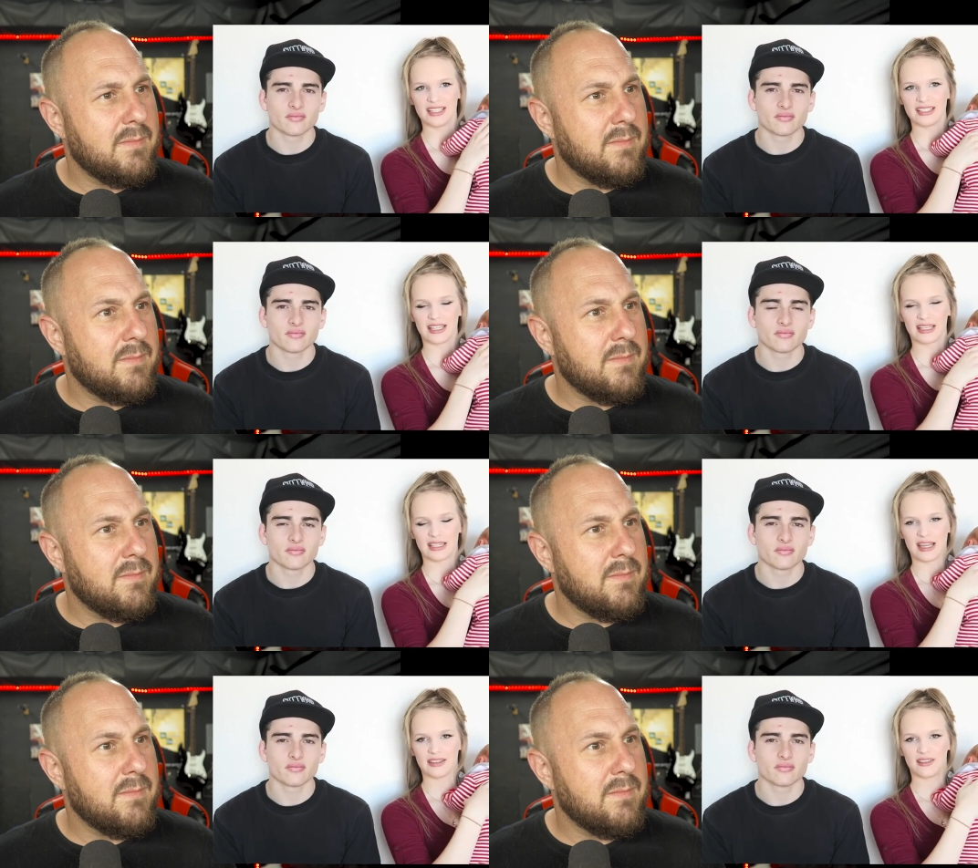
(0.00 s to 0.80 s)
Speaker 1: since
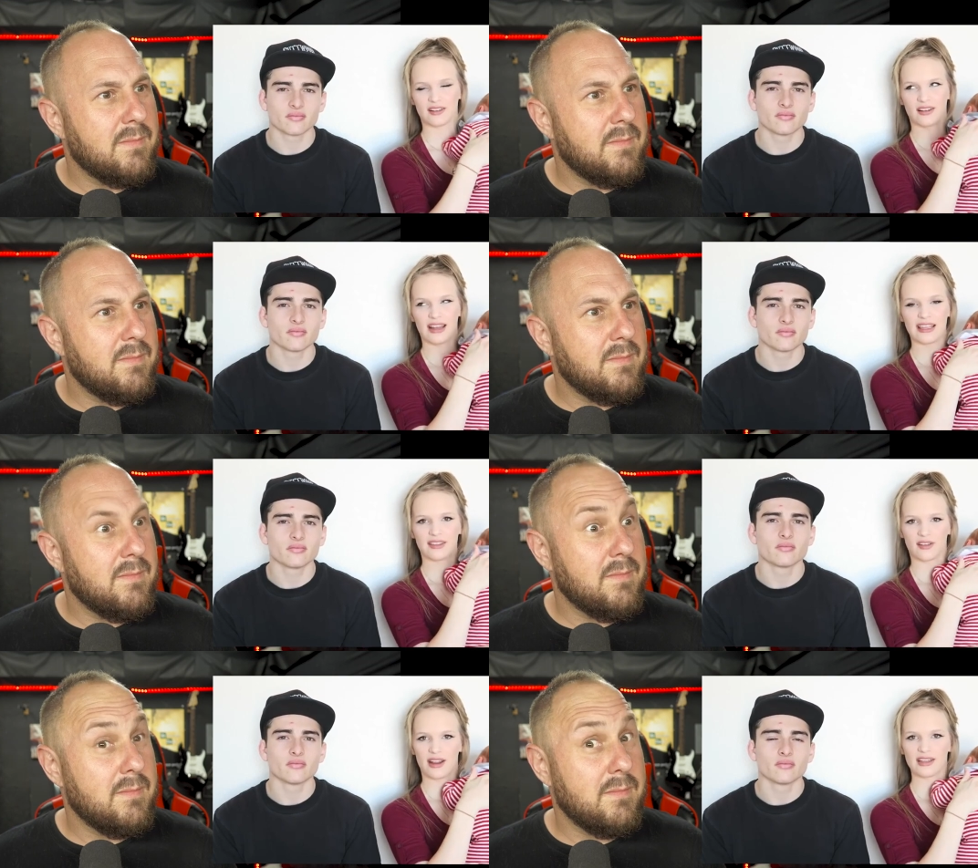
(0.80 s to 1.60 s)
like ninth or
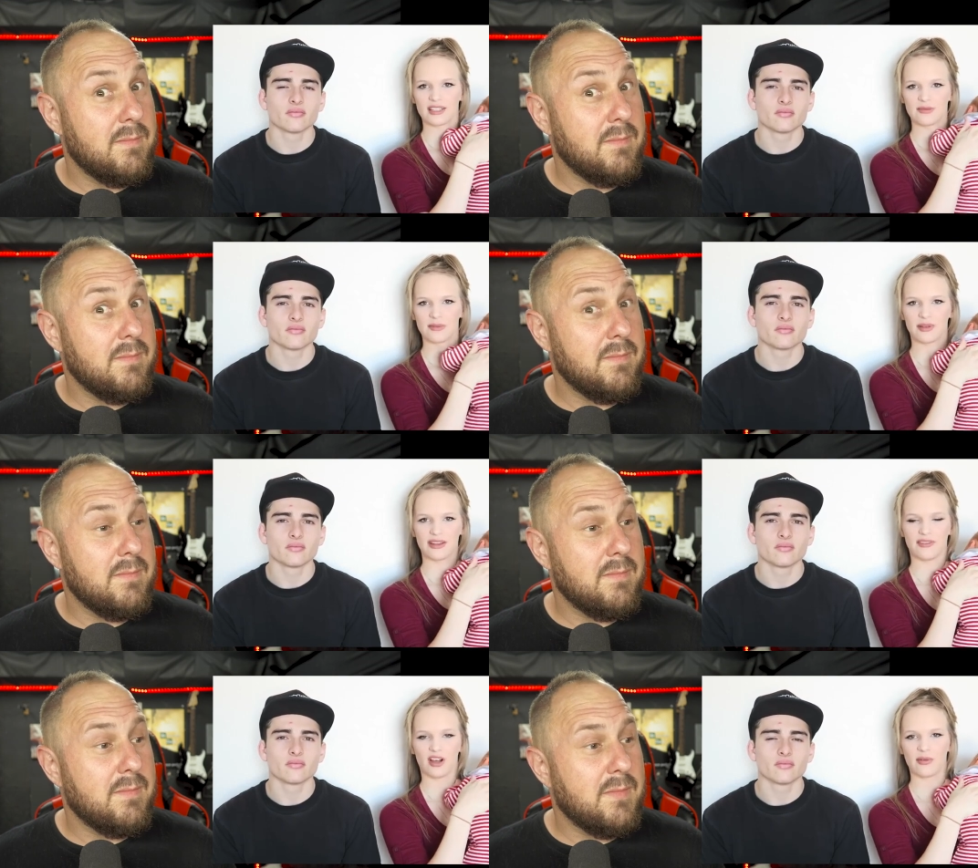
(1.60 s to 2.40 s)
eighth grade because
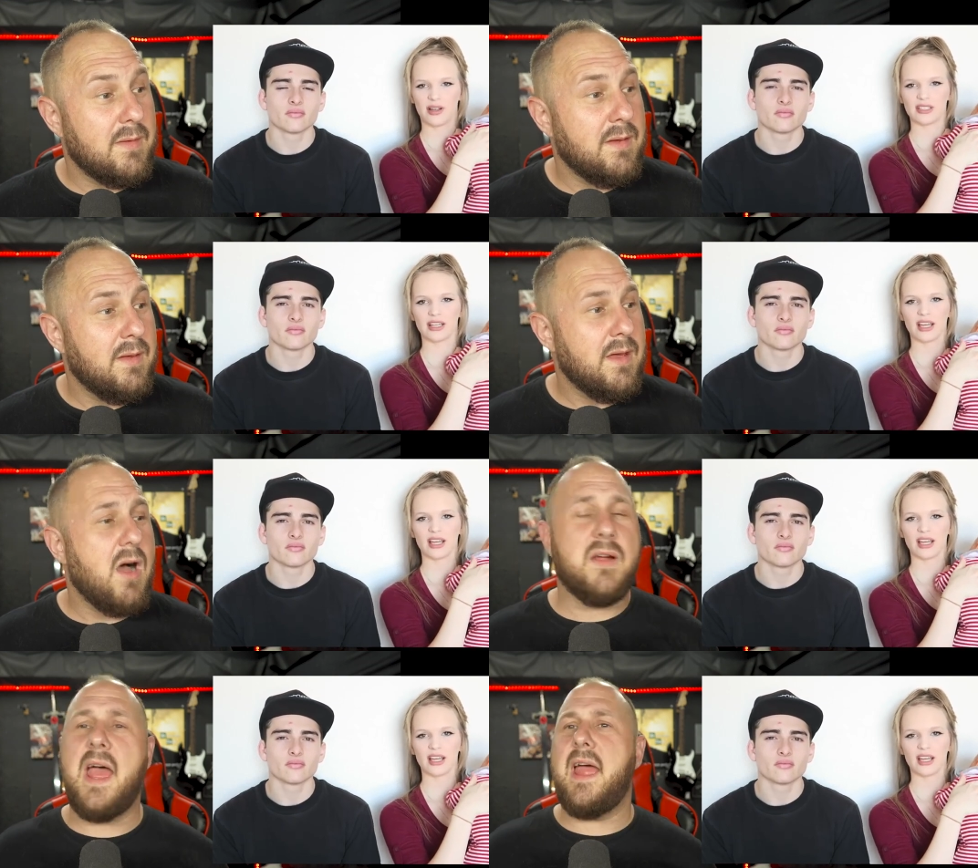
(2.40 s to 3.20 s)
we played volleyball
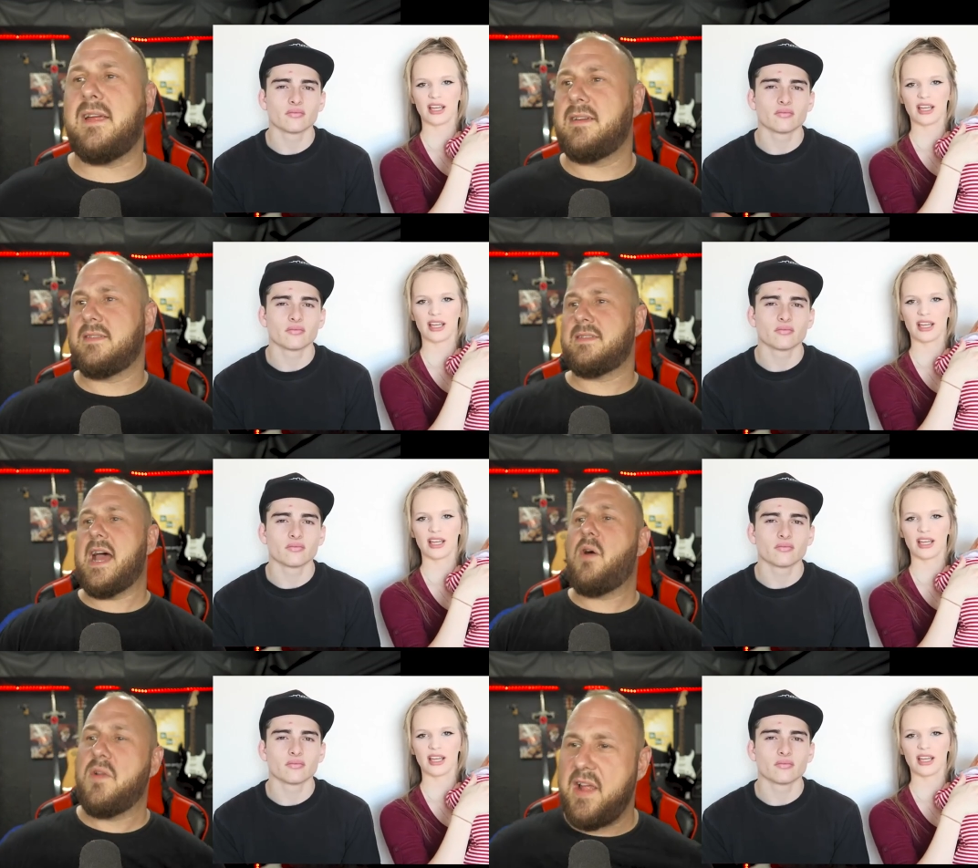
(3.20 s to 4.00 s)
together.
Speaker 2: Okay,
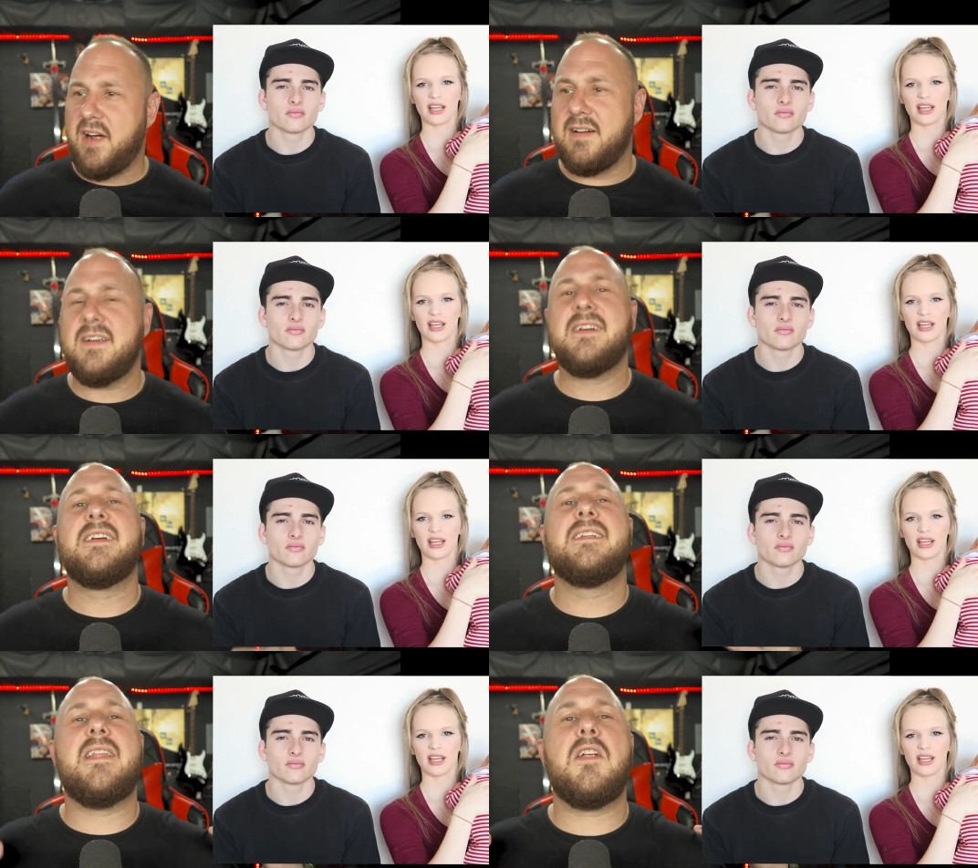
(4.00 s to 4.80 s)
now we're there.
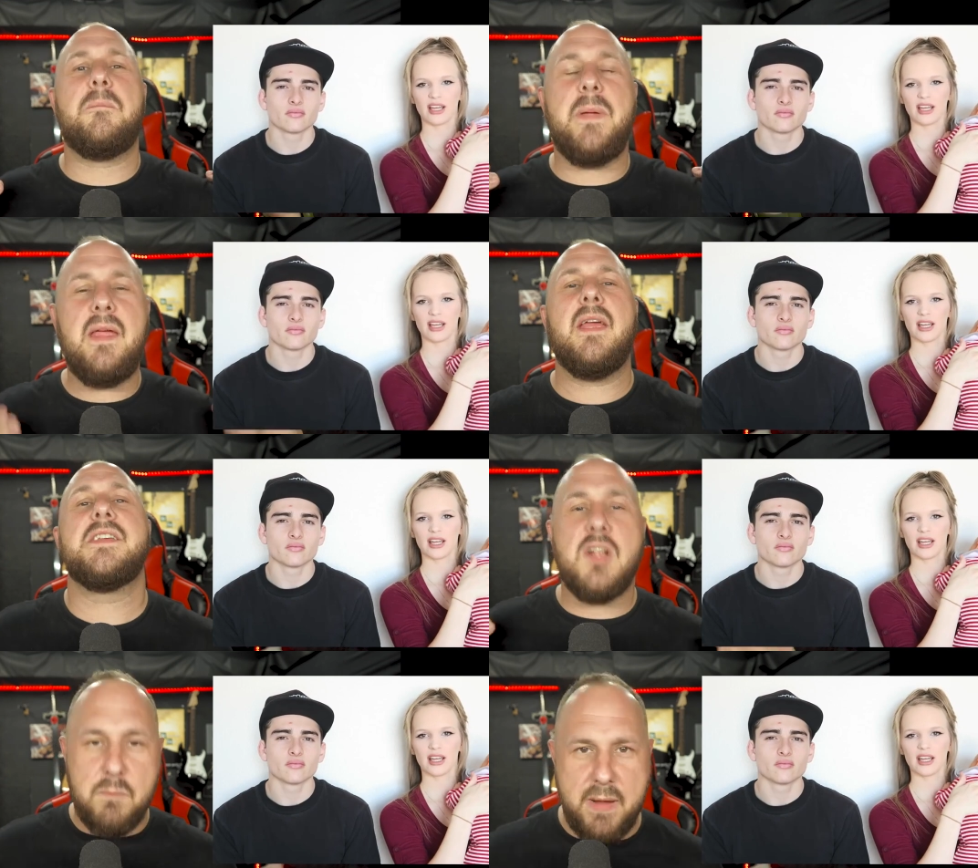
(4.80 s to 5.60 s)
Letter B
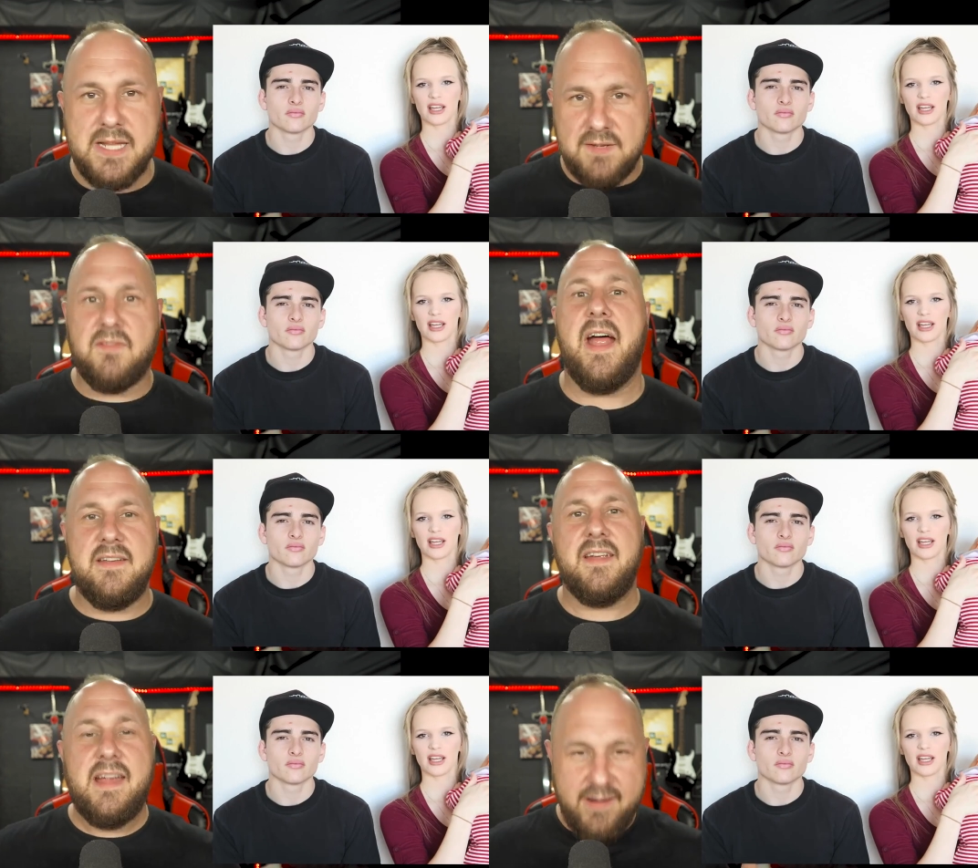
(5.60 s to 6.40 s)
is her best
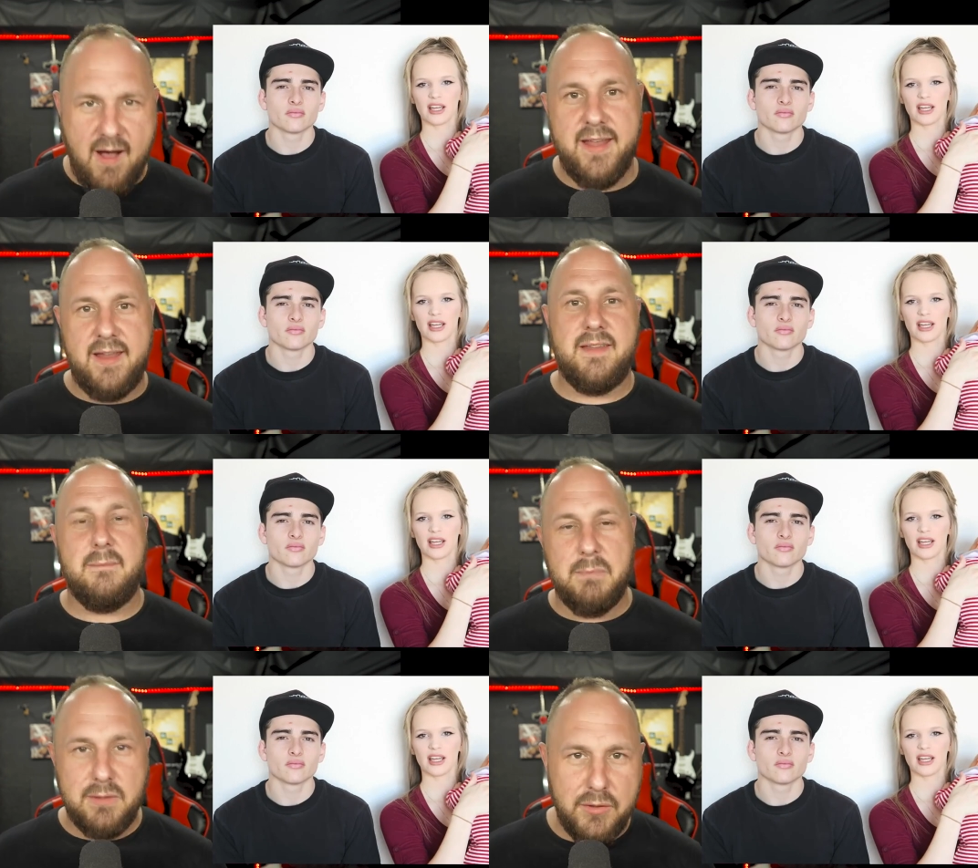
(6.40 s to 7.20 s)
friend. Got it.
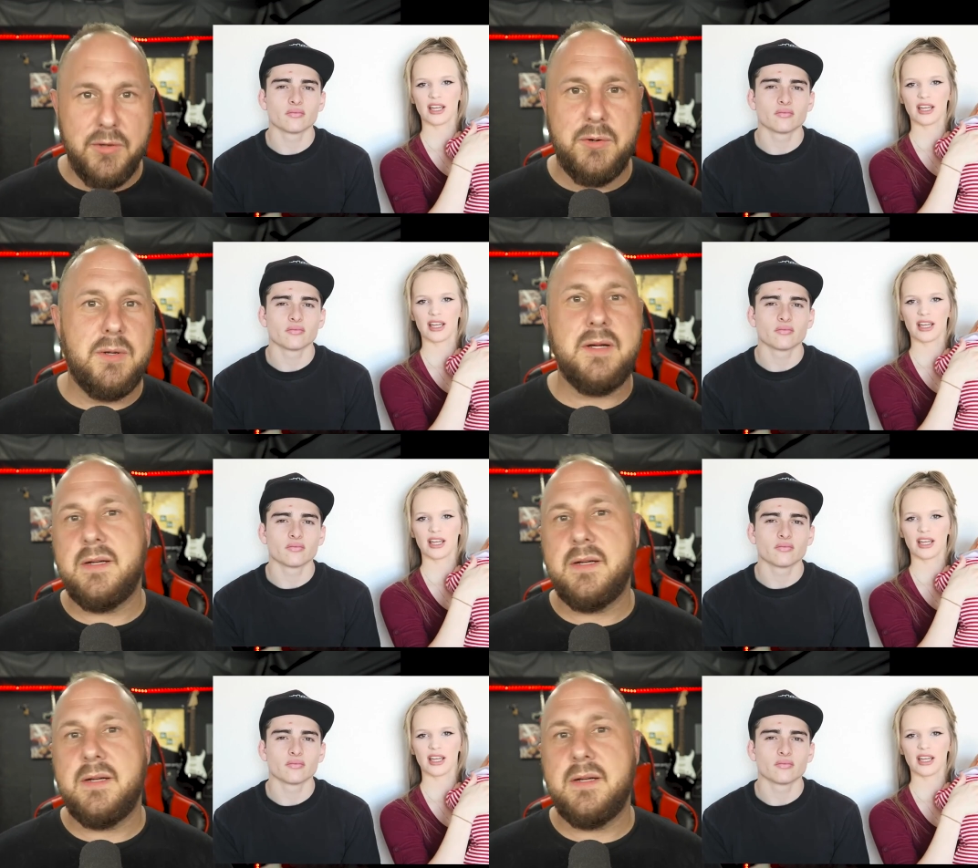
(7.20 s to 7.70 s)
Baloo,